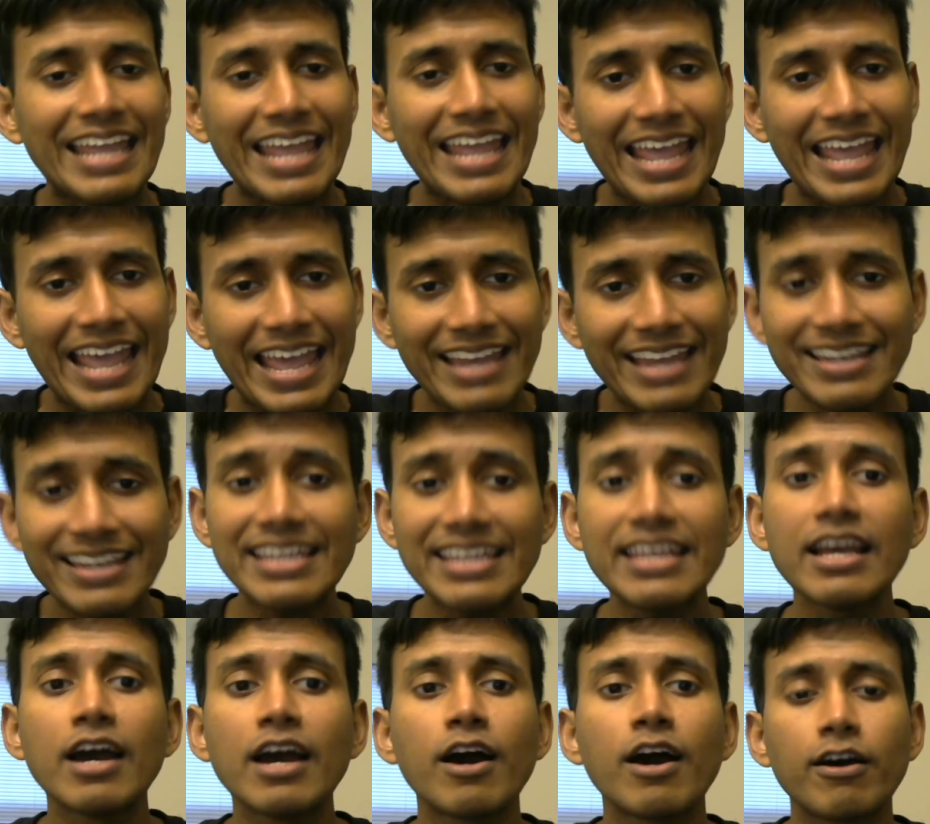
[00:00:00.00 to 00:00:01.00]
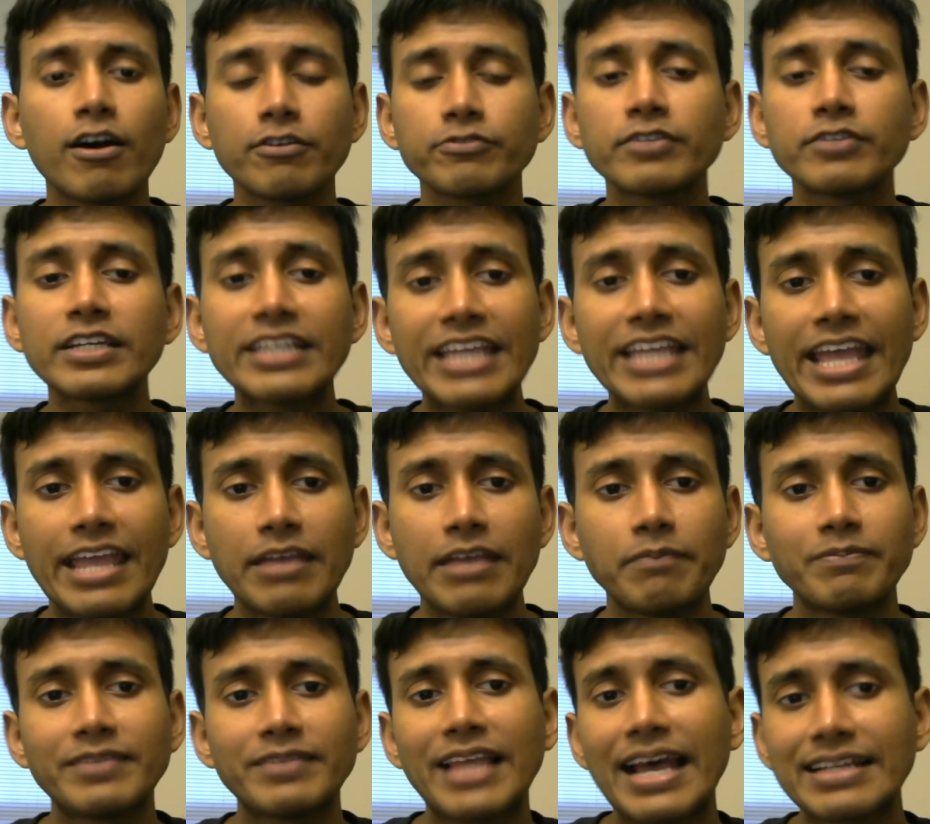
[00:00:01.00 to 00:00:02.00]
any of the game
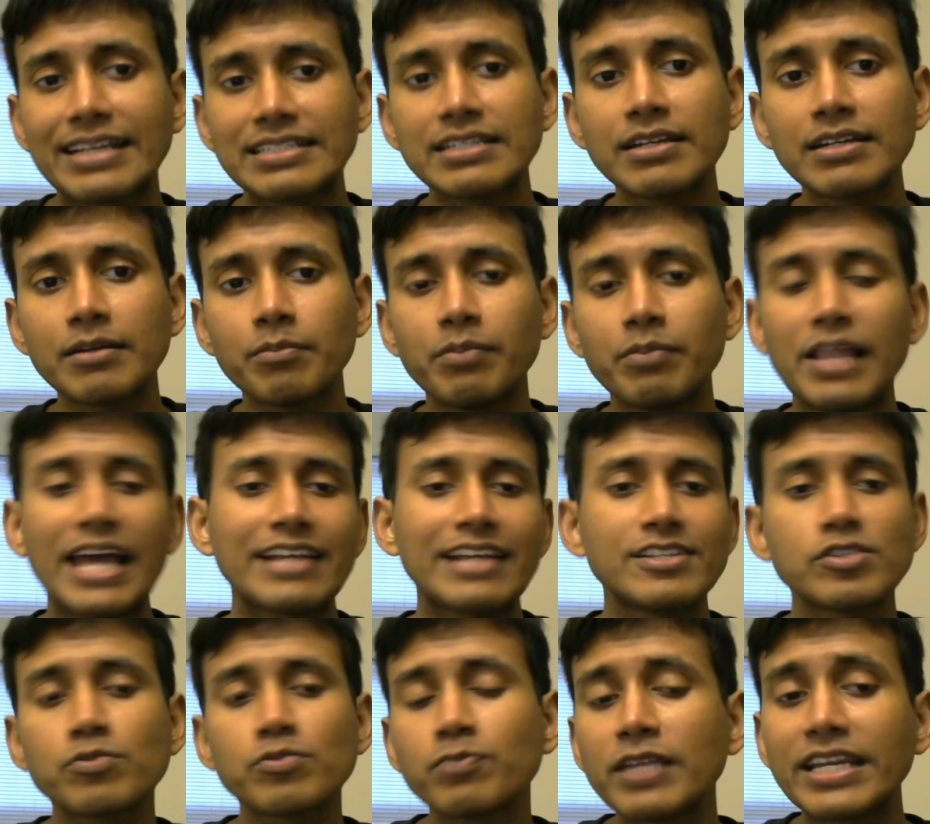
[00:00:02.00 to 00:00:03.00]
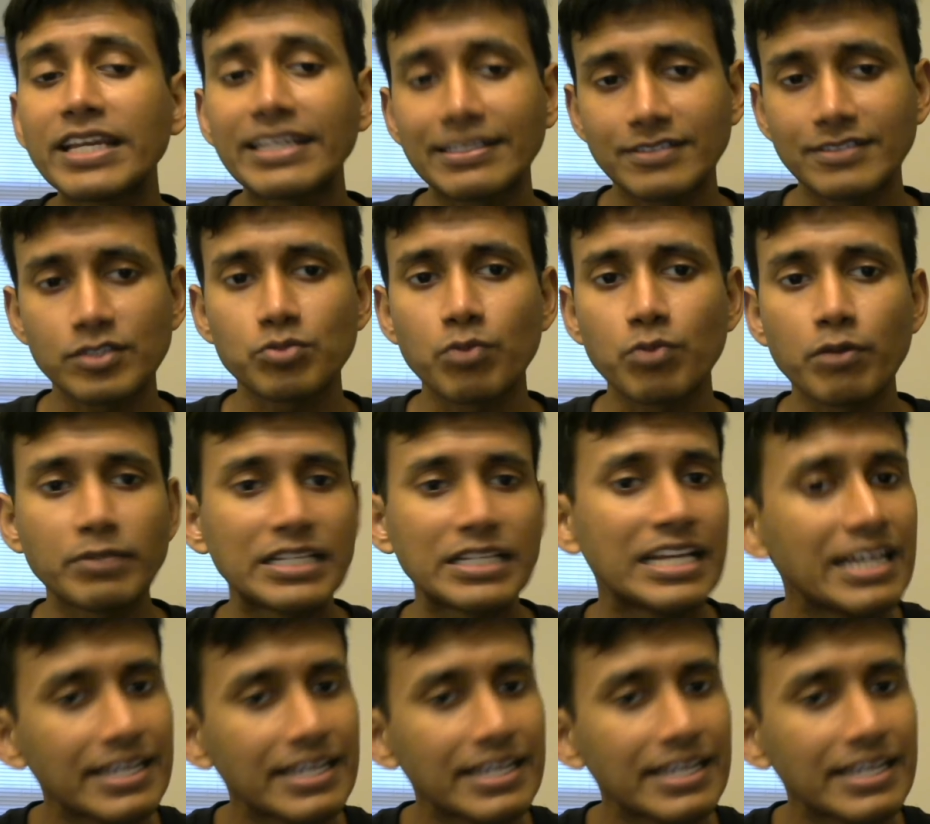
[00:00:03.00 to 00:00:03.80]
that black is playing at this moment.